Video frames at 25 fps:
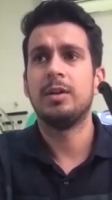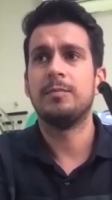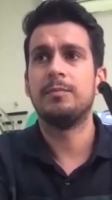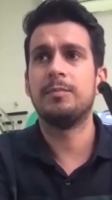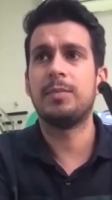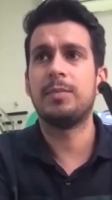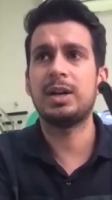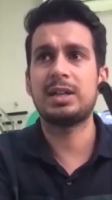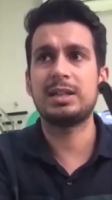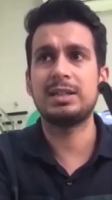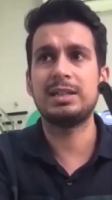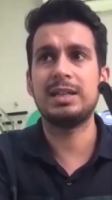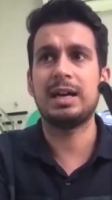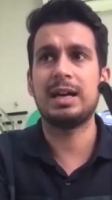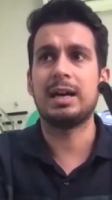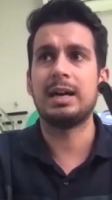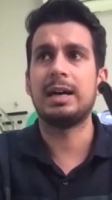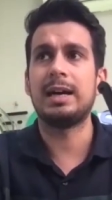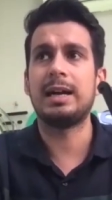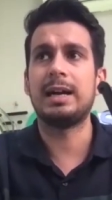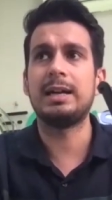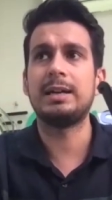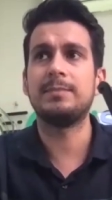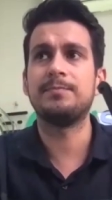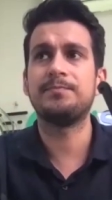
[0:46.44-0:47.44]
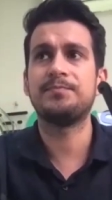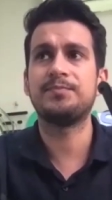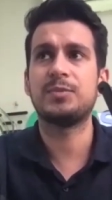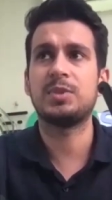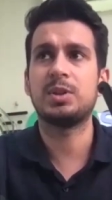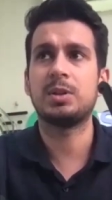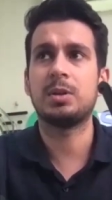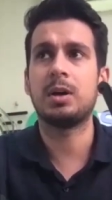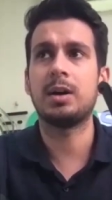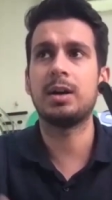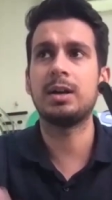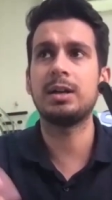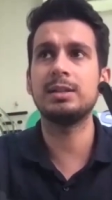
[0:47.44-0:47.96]
But yeah, and
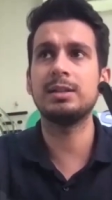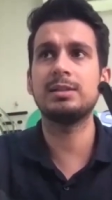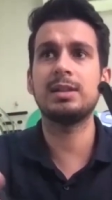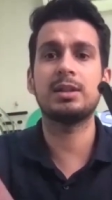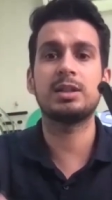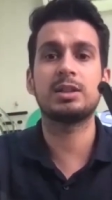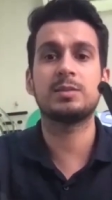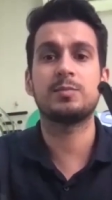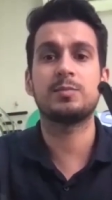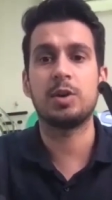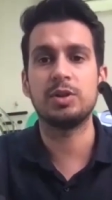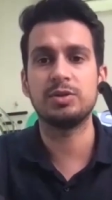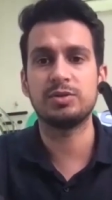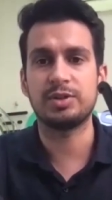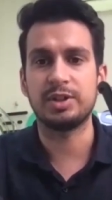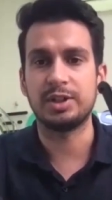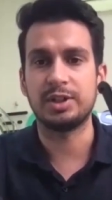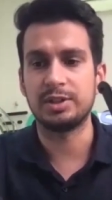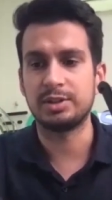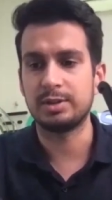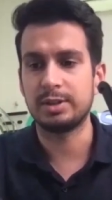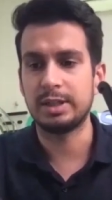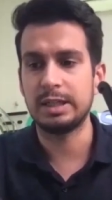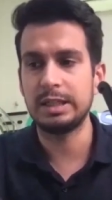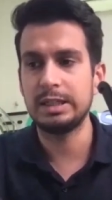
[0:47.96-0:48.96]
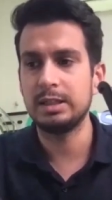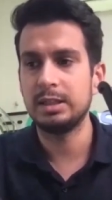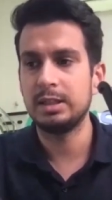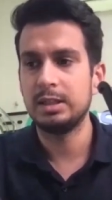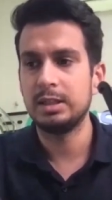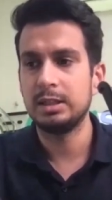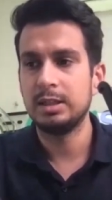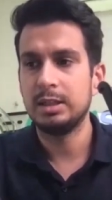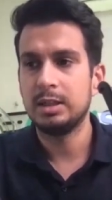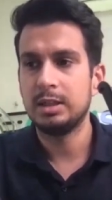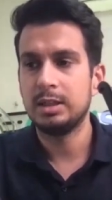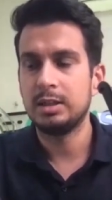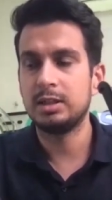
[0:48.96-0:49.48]
third is the response rates, right?
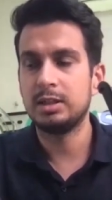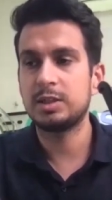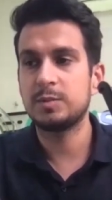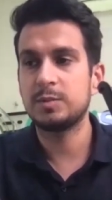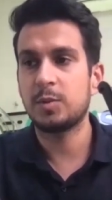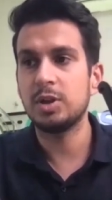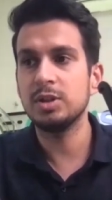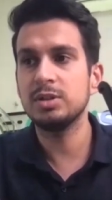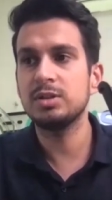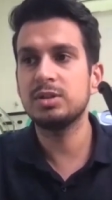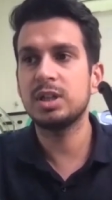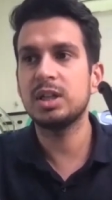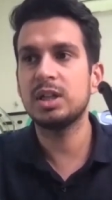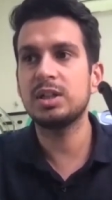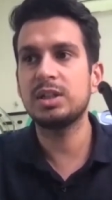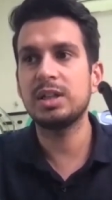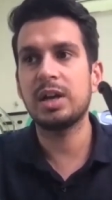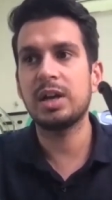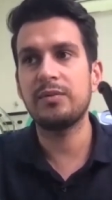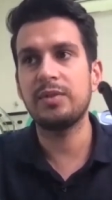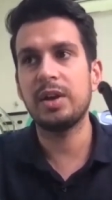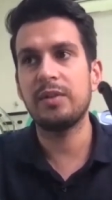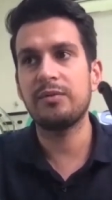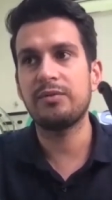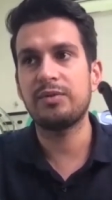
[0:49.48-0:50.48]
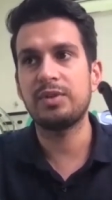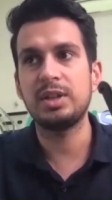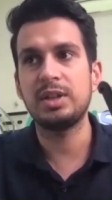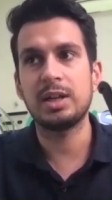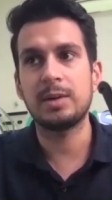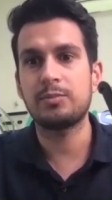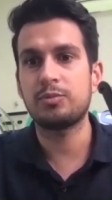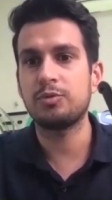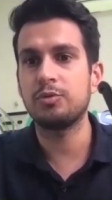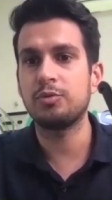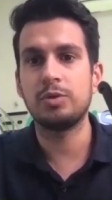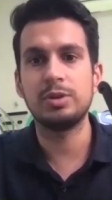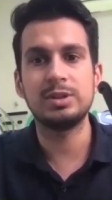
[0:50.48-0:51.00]
The response rates here we have seen
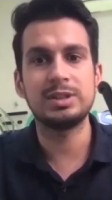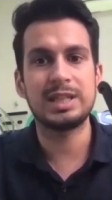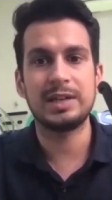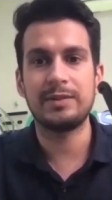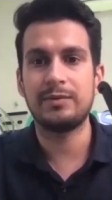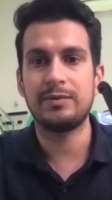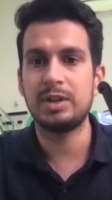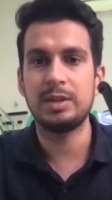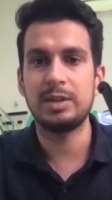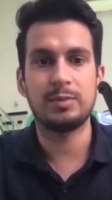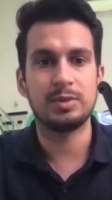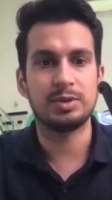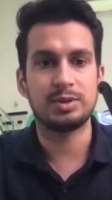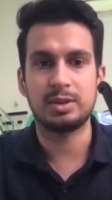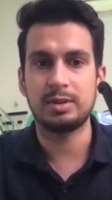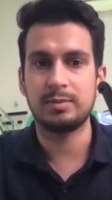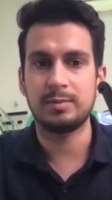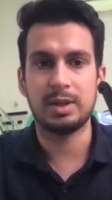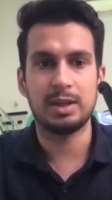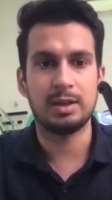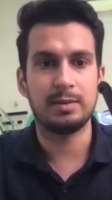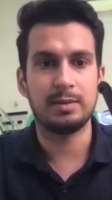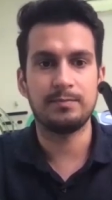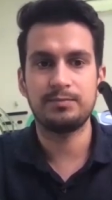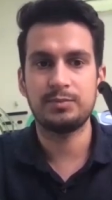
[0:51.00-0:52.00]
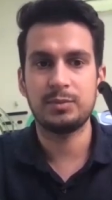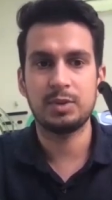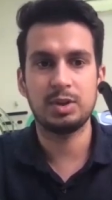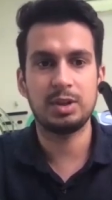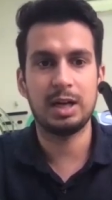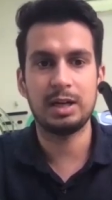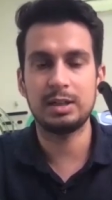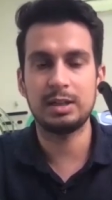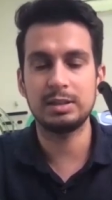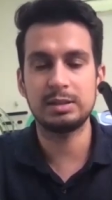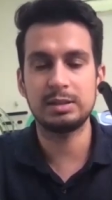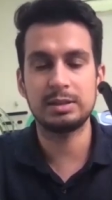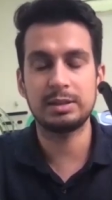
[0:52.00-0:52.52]
up to going seventy percent, man.
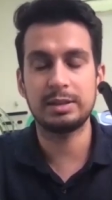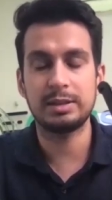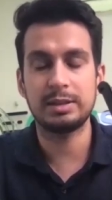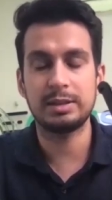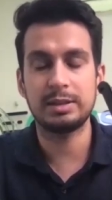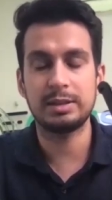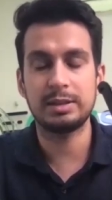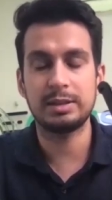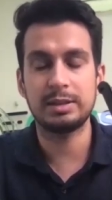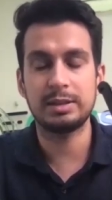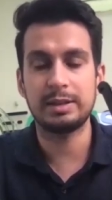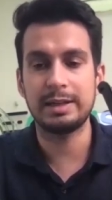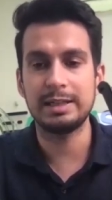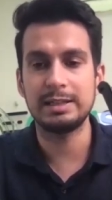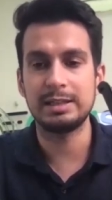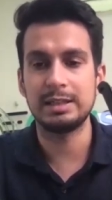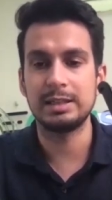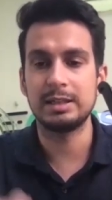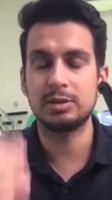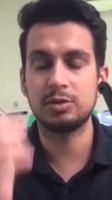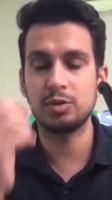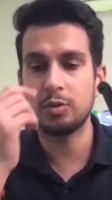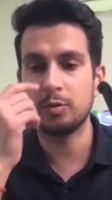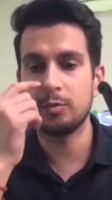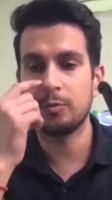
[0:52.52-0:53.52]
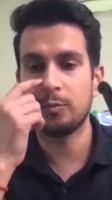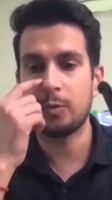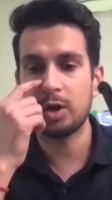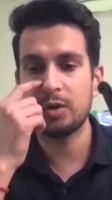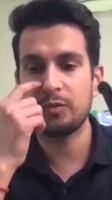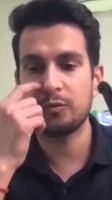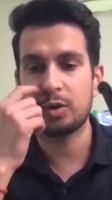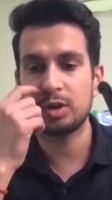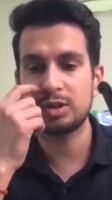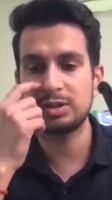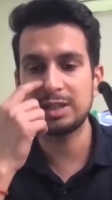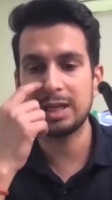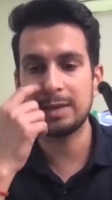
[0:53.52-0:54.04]
That is crazy. So what
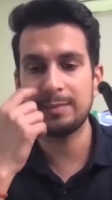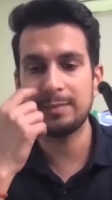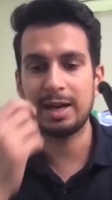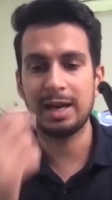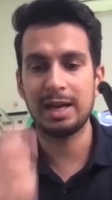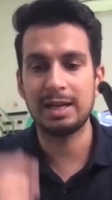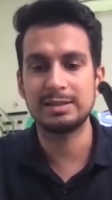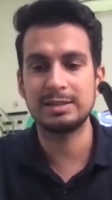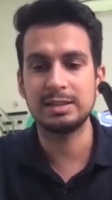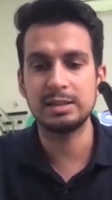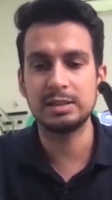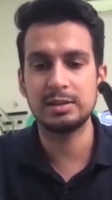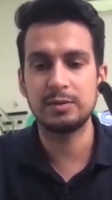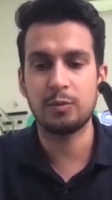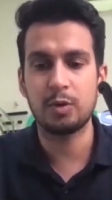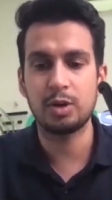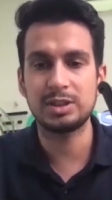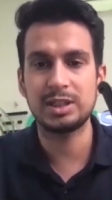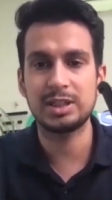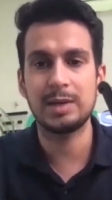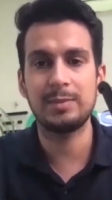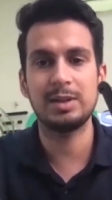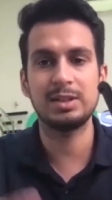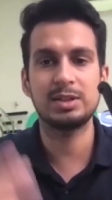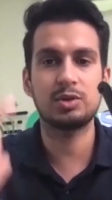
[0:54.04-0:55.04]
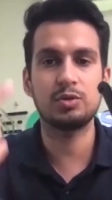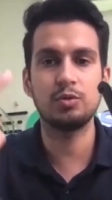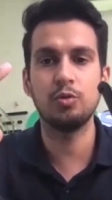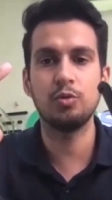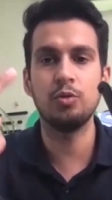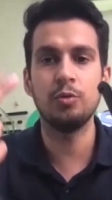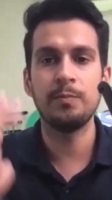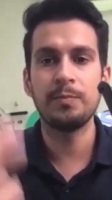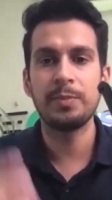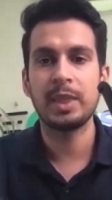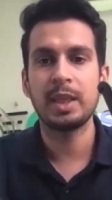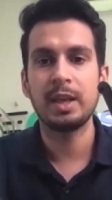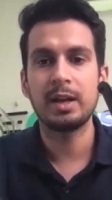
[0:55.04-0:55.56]
WhatsApp has is WhatsApp has two
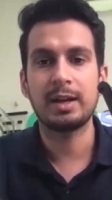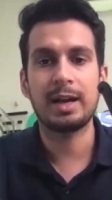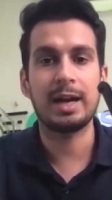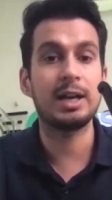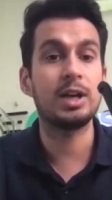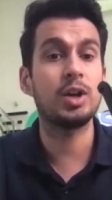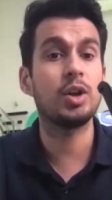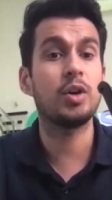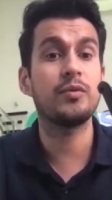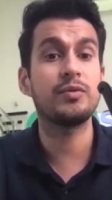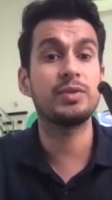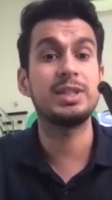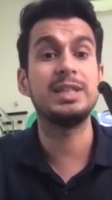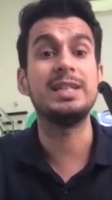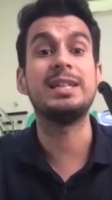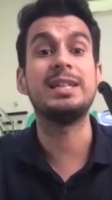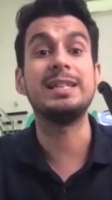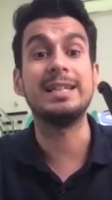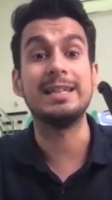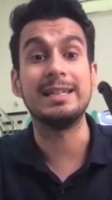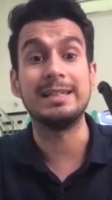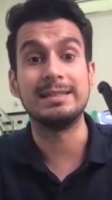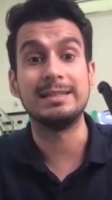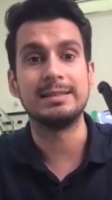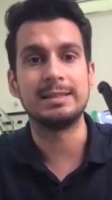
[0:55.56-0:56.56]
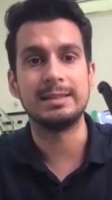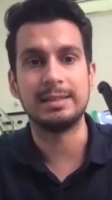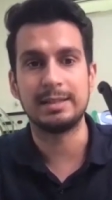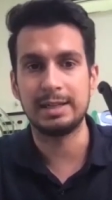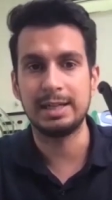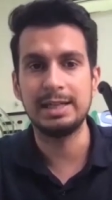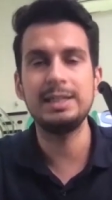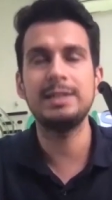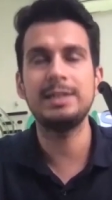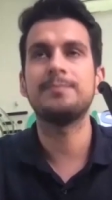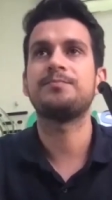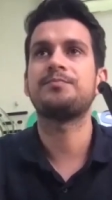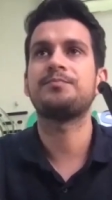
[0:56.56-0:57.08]
kind of C T As,
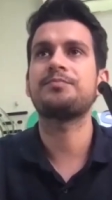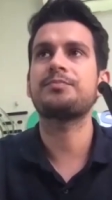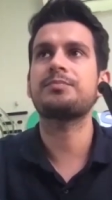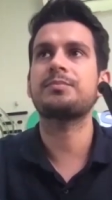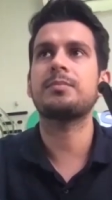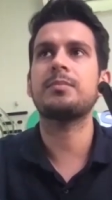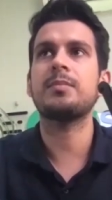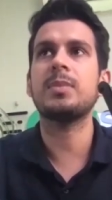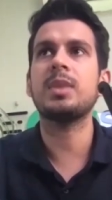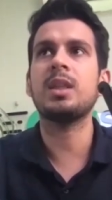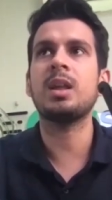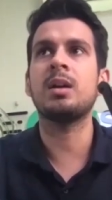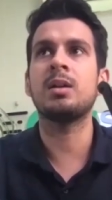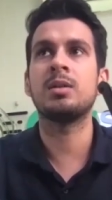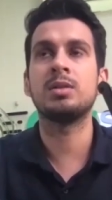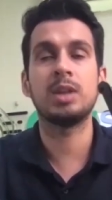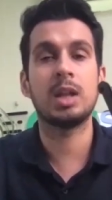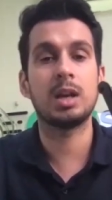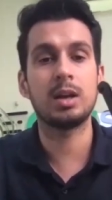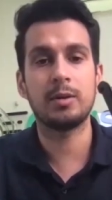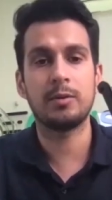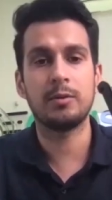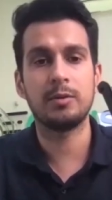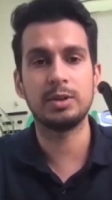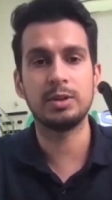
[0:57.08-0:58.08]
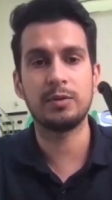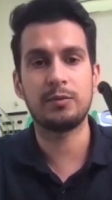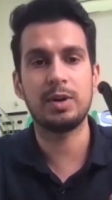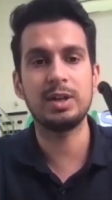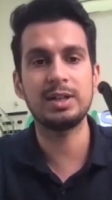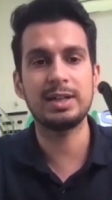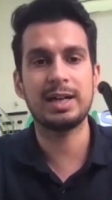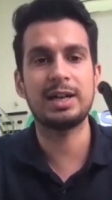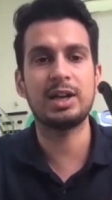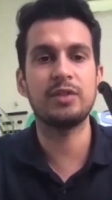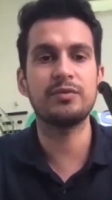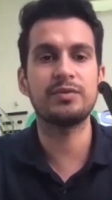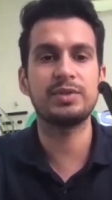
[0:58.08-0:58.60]
right? The, the one
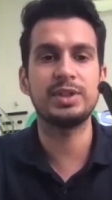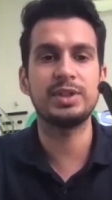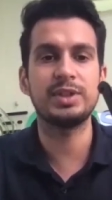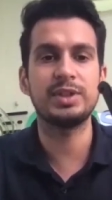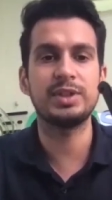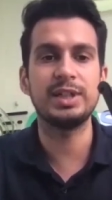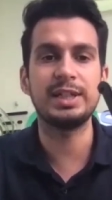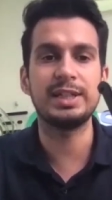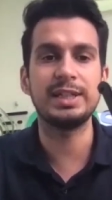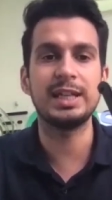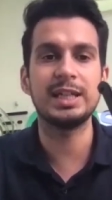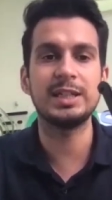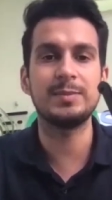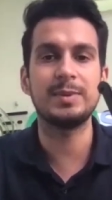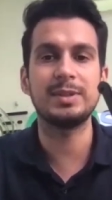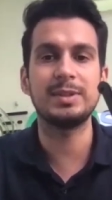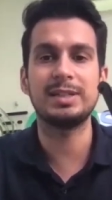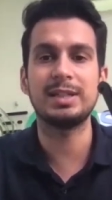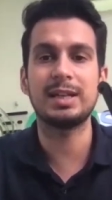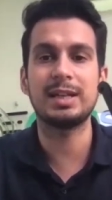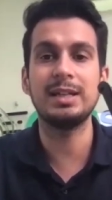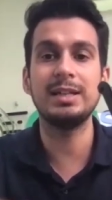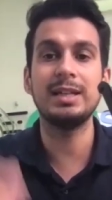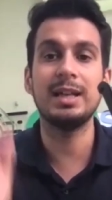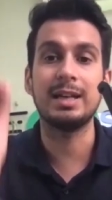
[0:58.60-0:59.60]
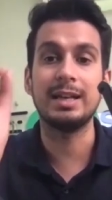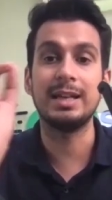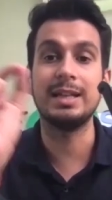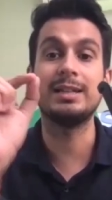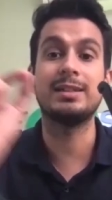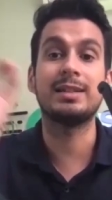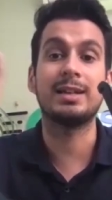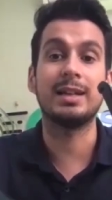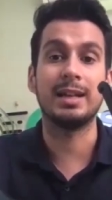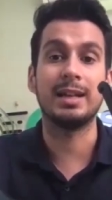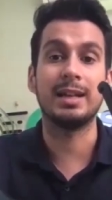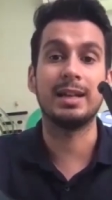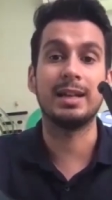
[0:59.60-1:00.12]
kind of C T A is basically a
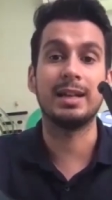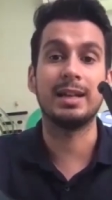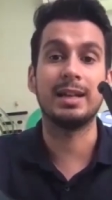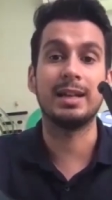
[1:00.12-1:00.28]
link click.